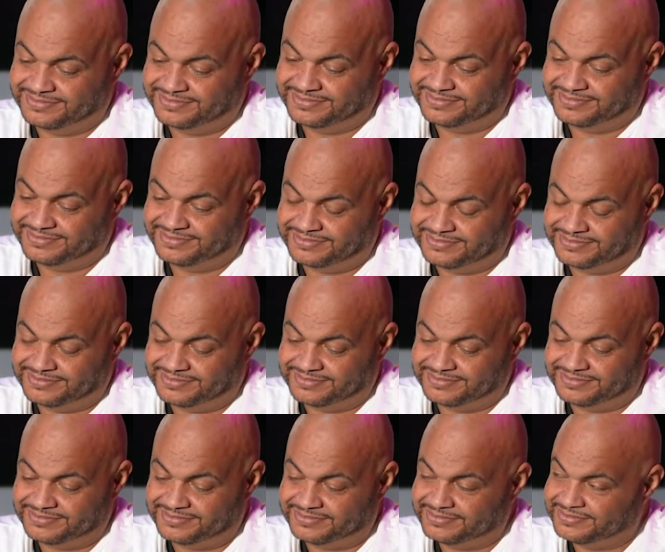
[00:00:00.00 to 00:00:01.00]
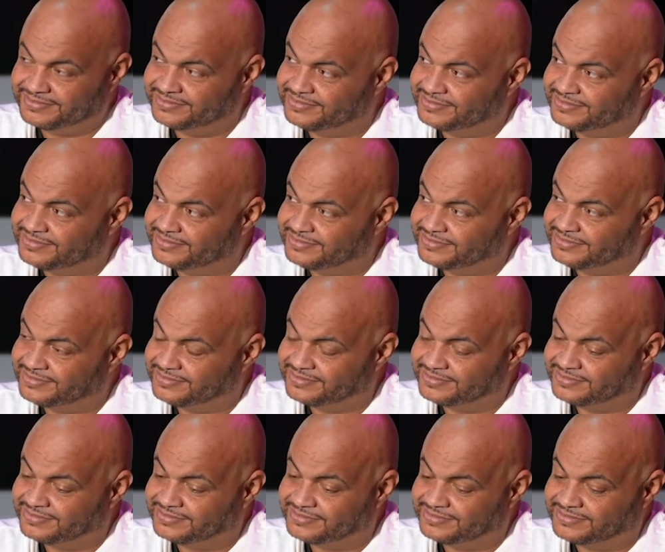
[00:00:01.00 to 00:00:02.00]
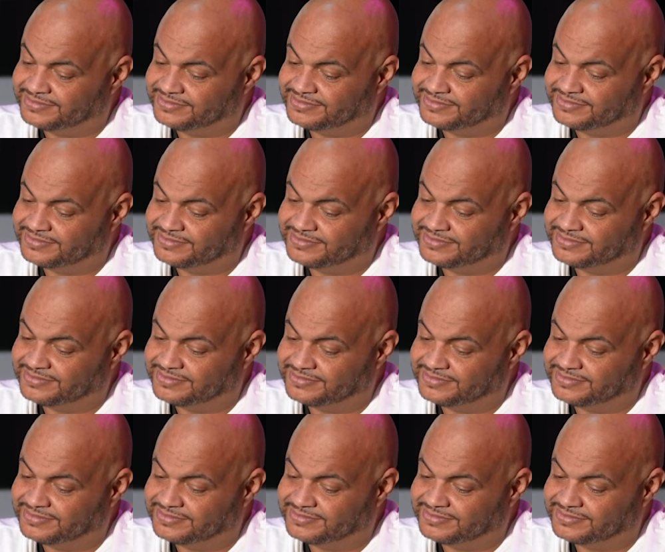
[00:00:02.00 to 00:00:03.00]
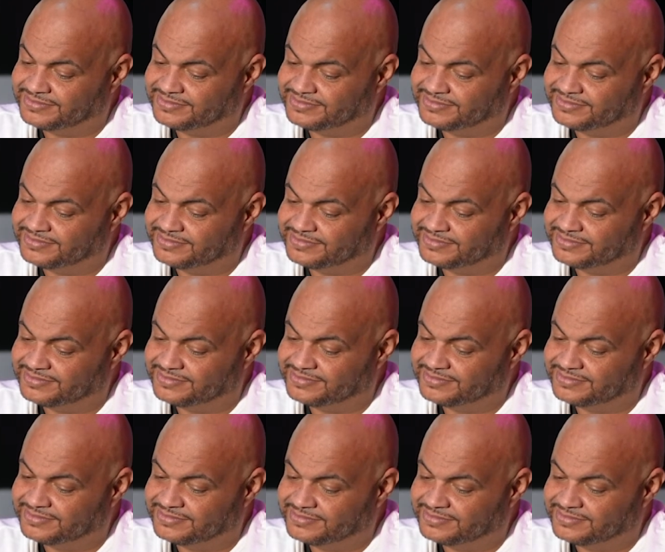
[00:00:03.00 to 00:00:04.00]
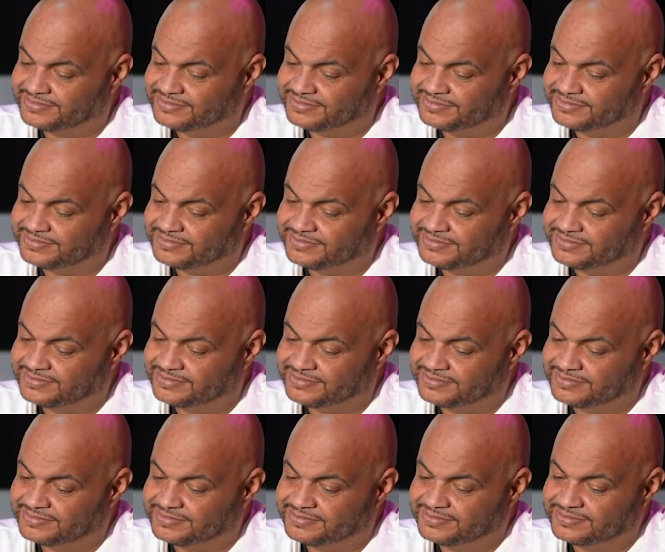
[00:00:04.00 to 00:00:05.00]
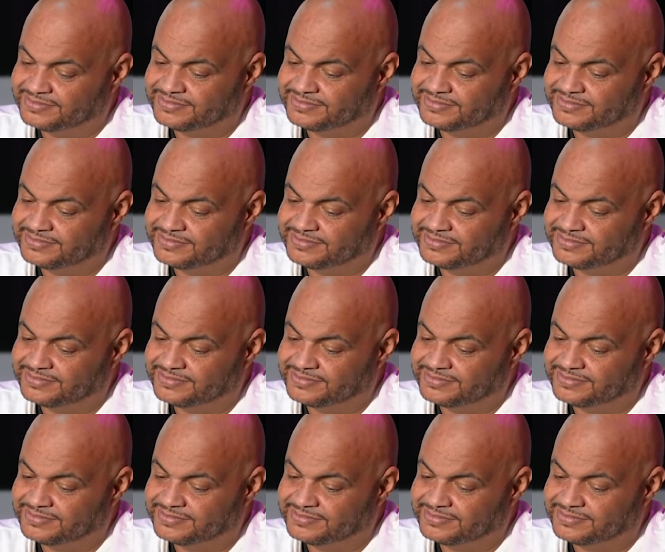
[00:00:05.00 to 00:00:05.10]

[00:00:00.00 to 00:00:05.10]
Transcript: (silent)